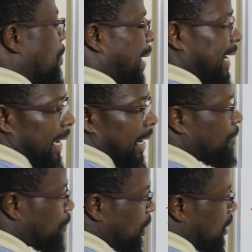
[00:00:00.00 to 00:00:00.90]
By
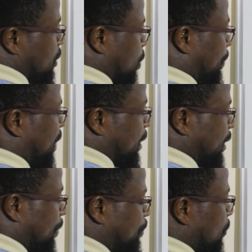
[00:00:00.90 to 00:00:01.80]
the denominator.